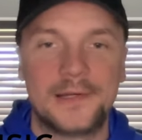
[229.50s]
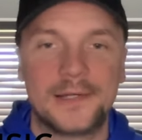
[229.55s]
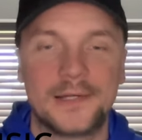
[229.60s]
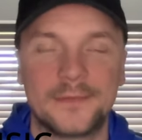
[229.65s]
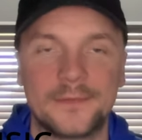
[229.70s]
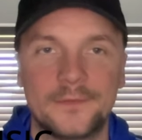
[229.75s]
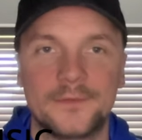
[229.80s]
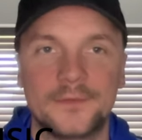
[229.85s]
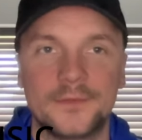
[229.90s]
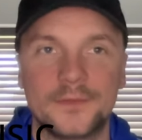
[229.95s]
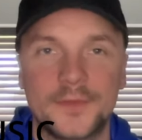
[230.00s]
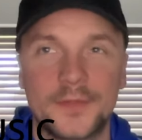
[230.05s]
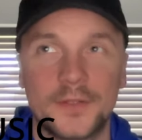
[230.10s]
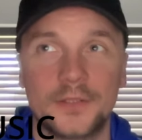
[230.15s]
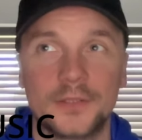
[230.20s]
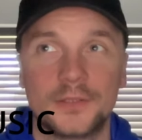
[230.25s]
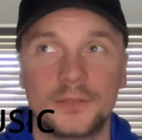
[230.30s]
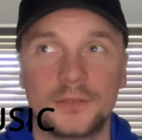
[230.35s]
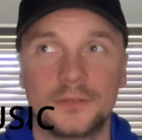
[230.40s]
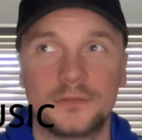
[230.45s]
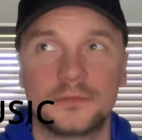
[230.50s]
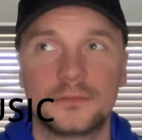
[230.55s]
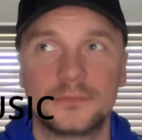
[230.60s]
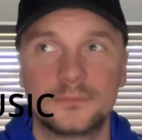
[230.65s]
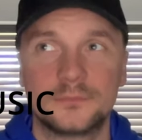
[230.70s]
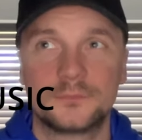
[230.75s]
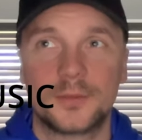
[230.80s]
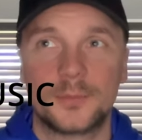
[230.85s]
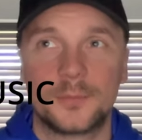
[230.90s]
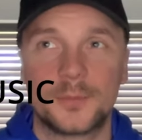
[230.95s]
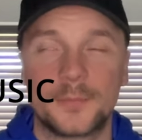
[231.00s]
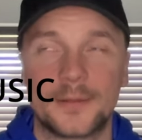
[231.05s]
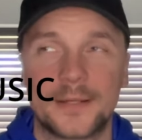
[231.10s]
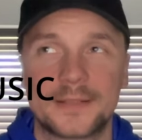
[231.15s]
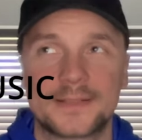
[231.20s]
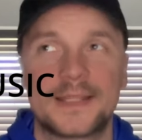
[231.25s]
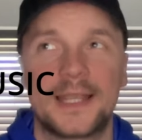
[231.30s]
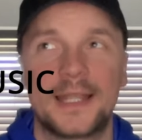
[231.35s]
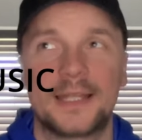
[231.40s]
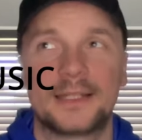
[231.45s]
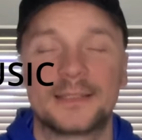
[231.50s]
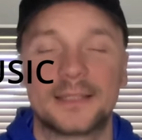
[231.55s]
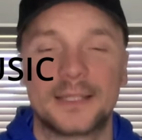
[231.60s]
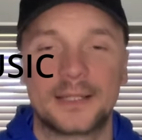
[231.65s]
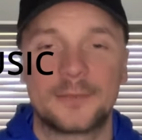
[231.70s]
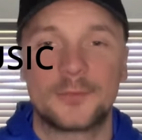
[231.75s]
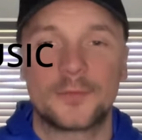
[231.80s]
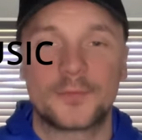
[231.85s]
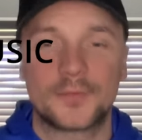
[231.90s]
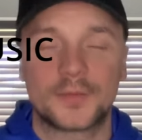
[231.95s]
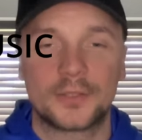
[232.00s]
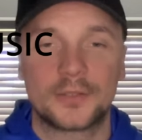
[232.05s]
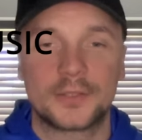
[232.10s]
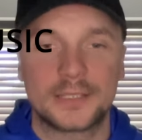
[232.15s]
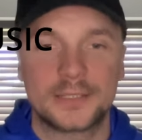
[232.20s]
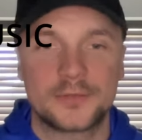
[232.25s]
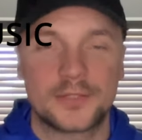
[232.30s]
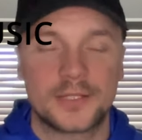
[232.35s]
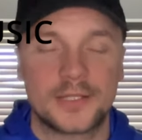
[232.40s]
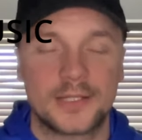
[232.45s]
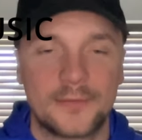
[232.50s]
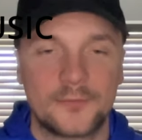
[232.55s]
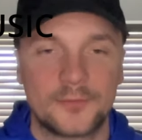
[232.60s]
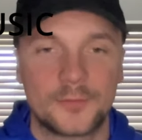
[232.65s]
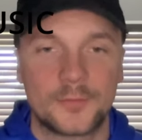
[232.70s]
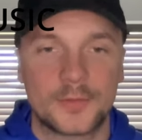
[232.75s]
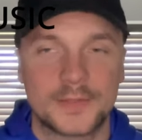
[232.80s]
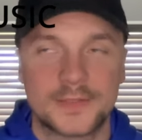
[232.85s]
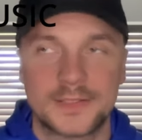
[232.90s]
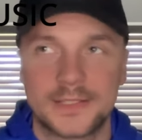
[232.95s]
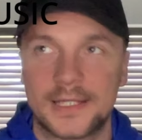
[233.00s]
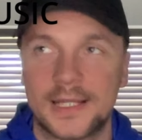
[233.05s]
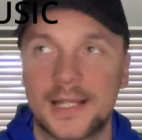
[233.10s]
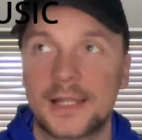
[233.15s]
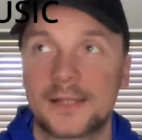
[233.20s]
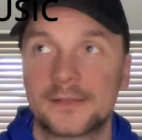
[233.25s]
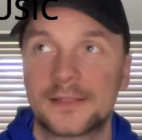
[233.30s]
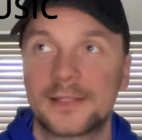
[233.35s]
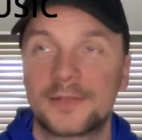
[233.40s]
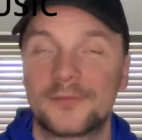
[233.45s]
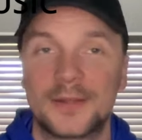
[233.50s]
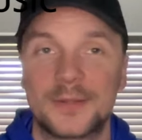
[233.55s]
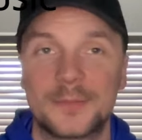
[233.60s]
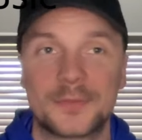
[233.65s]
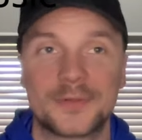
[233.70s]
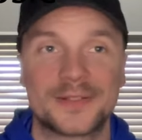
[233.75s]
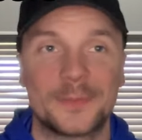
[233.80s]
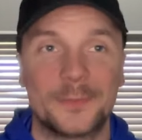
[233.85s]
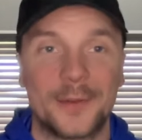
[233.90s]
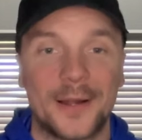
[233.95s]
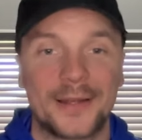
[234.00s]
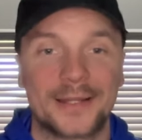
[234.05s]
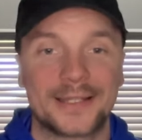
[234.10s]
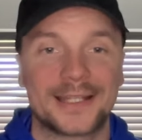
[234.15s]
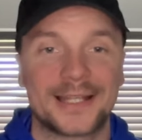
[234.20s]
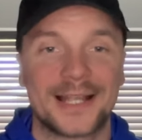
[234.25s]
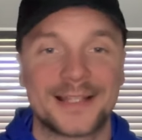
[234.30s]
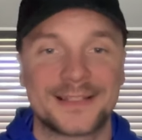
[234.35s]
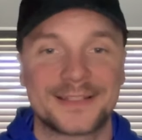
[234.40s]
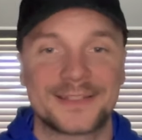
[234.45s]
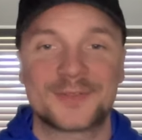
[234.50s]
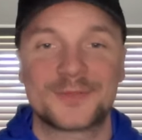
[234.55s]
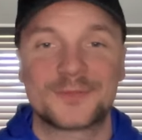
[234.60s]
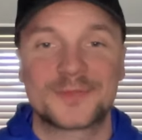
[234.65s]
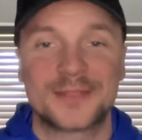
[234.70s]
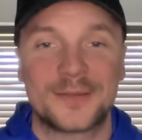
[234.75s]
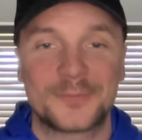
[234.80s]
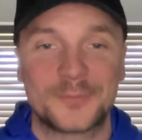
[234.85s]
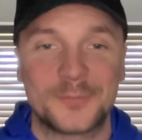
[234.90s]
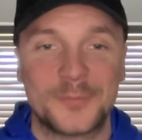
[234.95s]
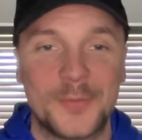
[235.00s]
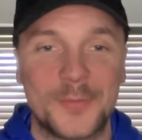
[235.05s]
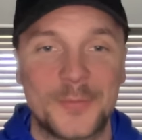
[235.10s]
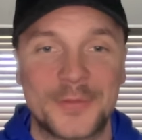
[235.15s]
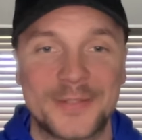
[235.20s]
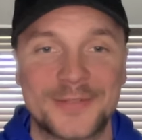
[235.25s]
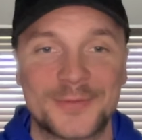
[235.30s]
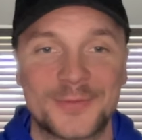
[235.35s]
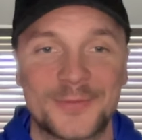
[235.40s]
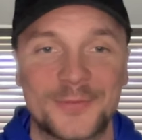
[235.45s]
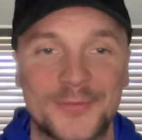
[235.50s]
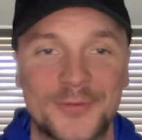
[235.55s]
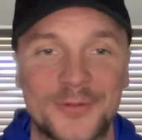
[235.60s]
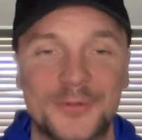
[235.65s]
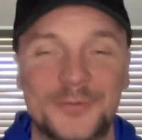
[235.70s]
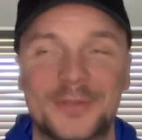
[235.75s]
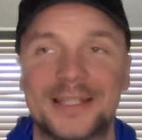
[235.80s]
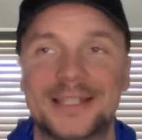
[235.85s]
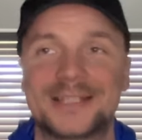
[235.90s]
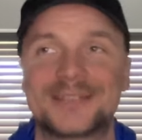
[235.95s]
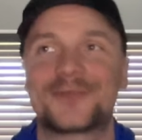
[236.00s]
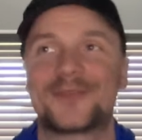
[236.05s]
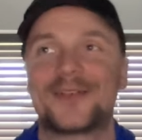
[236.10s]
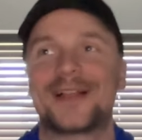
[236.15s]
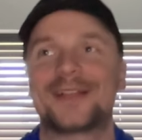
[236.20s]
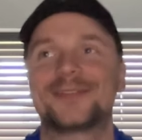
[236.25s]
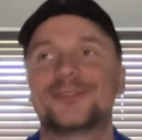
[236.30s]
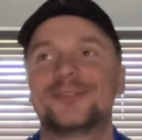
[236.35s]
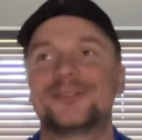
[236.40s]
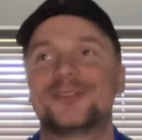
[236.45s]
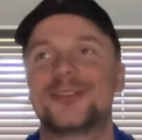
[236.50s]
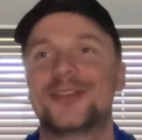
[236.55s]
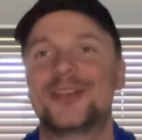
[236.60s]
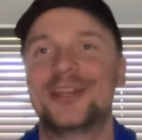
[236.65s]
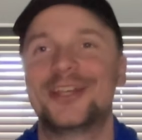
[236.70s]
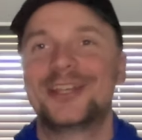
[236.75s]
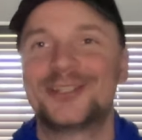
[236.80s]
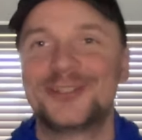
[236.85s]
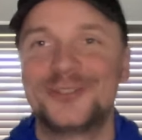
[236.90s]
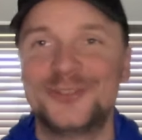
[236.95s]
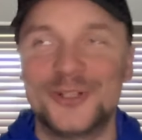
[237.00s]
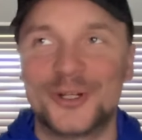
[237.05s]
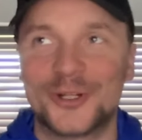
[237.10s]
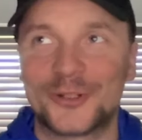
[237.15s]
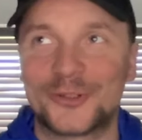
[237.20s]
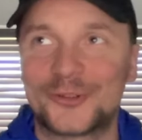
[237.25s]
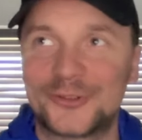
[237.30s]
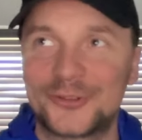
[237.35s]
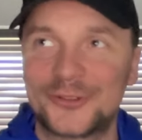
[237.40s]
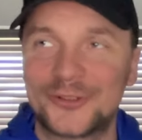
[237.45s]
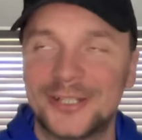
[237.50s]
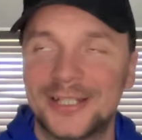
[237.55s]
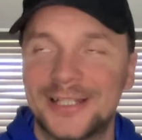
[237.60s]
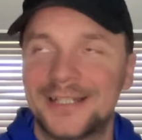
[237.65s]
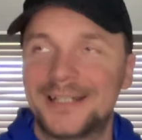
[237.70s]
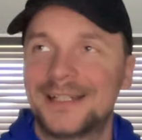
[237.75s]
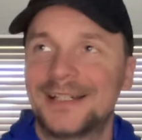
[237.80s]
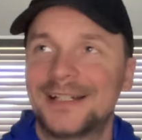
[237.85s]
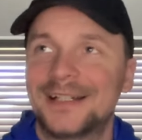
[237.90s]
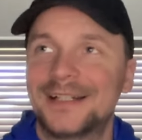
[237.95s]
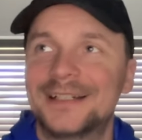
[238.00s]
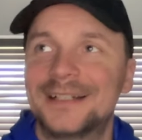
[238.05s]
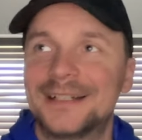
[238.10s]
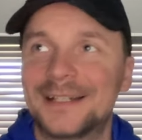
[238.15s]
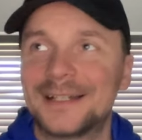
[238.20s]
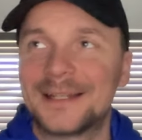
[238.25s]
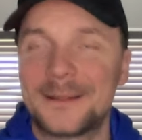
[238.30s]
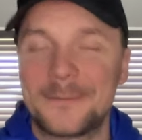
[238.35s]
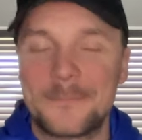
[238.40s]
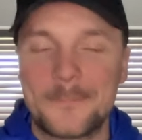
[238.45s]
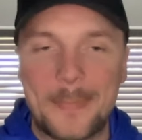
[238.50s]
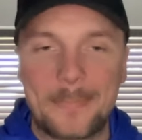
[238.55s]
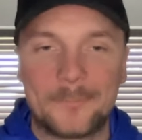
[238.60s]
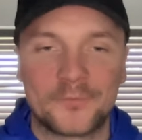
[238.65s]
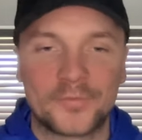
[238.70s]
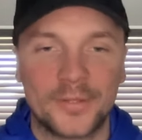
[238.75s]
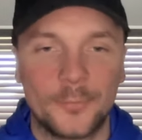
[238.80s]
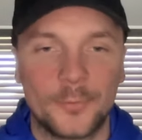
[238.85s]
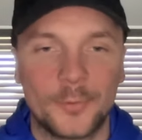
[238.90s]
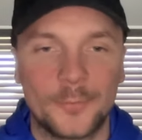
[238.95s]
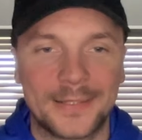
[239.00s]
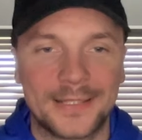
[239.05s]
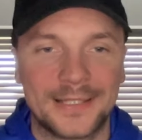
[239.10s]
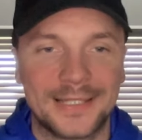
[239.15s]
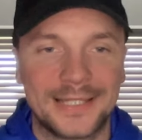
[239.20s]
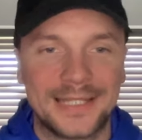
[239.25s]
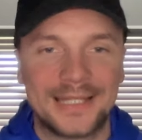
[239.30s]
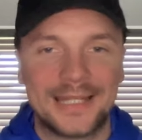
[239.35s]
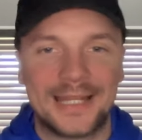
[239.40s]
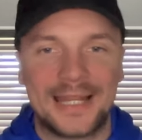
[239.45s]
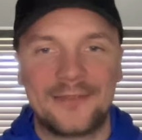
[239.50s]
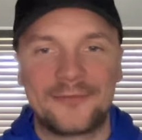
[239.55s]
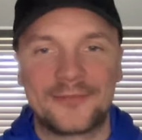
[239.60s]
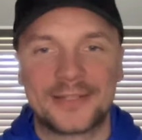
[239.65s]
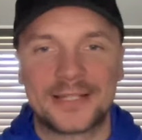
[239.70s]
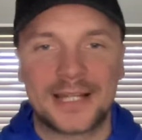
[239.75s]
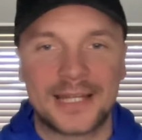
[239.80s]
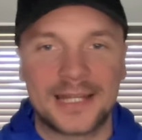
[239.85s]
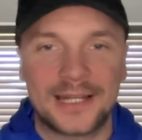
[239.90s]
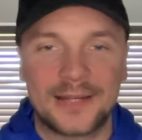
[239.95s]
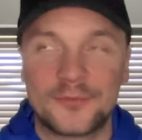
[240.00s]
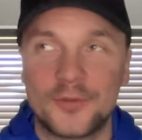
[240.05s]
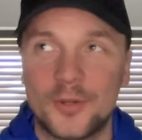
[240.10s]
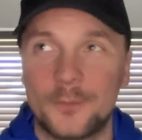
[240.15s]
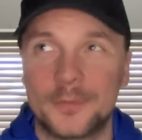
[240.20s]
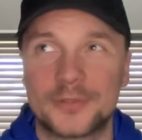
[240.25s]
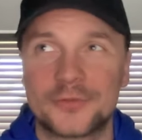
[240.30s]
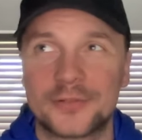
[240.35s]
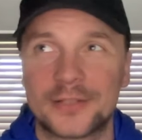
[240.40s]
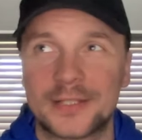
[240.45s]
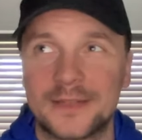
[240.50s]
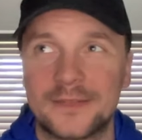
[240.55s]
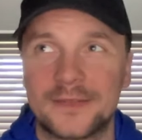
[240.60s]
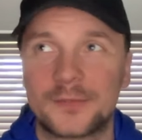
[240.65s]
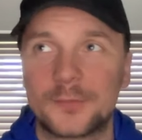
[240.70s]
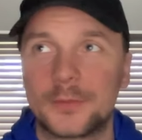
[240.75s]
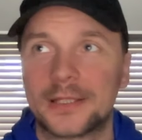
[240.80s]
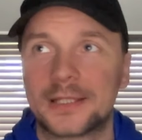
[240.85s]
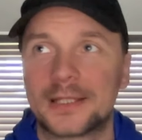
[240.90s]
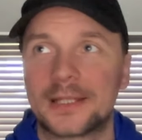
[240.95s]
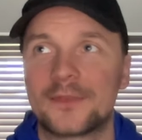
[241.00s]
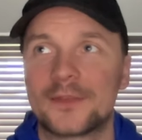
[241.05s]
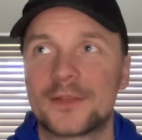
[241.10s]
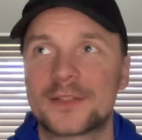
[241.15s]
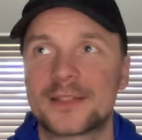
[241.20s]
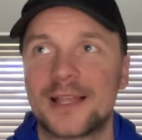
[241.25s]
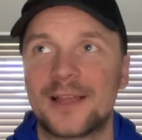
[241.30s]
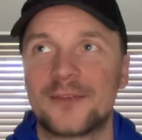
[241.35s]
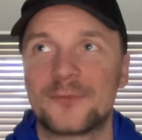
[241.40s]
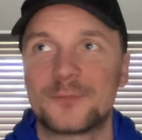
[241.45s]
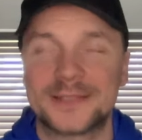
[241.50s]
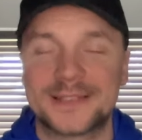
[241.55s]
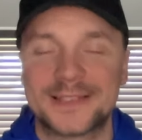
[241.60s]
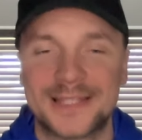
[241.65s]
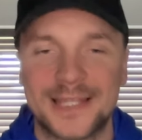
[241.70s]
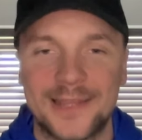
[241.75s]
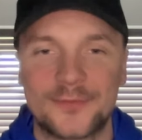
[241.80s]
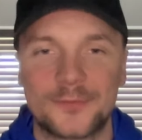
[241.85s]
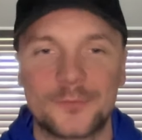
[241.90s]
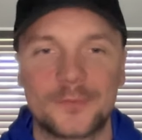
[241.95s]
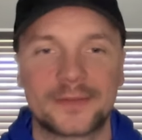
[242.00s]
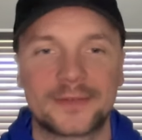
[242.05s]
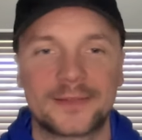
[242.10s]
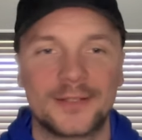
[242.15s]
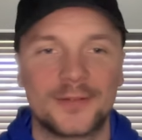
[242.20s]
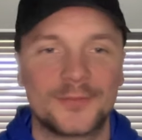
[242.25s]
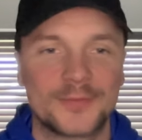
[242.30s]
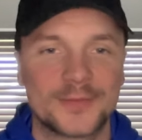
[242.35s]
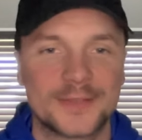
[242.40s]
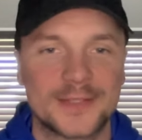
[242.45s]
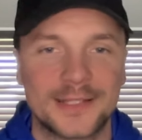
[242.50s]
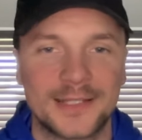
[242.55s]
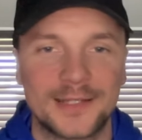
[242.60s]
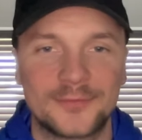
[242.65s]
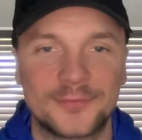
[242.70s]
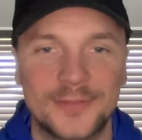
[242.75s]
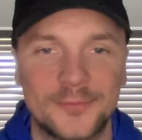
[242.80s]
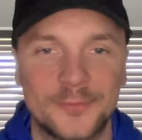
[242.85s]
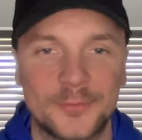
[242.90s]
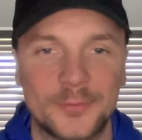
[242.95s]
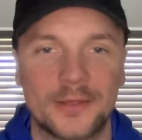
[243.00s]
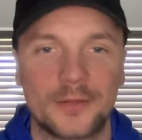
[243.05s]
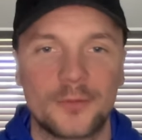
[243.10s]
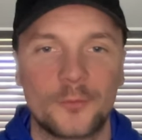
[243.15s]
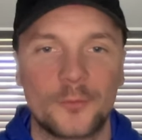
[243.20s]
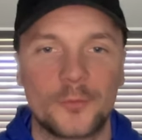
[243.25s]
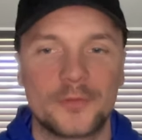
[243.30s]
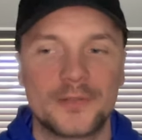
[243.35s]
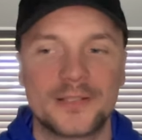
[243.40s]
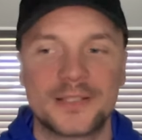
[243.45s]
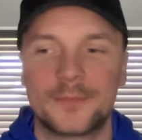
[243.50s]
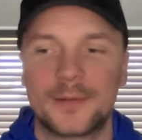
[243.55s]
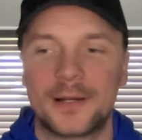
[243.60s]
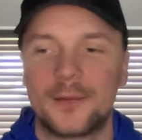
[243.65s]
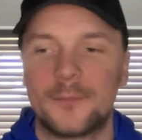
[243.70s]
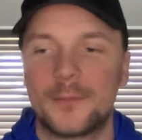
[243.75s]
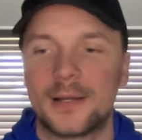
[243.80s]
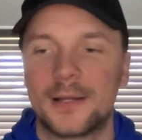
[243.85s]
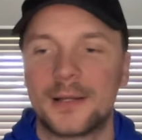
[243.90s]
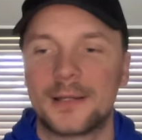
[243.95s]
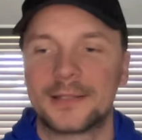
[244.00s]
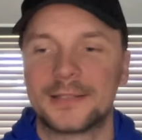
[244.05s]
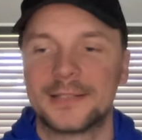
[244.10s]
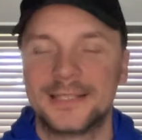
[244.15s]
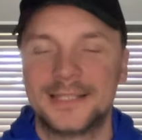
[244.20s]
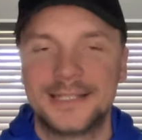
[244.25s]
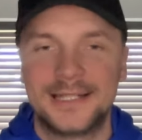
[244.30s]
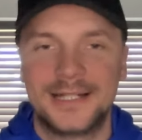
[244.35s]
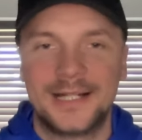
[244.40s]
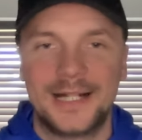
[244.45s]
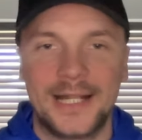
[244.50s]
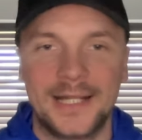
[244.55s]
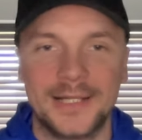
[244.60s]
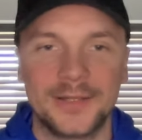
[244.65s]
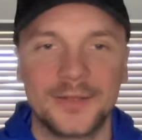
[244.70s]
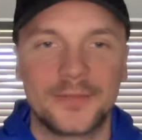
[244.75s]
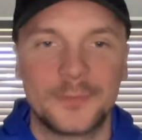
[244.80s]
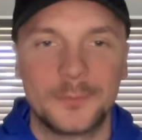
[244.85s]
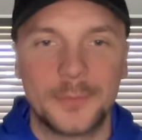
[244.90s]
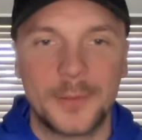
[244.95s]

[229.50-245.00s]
until probably about 10. And then I'm off to go DJing. Everybody's in Guiseley. If anybody's about in Guiseley, sometimes bump into a few Leeds fans. Yes. So that will be a late, heavy night. I've not been drinking this weekend, though, so I have been saving myself for today. For everybody that worries about my health and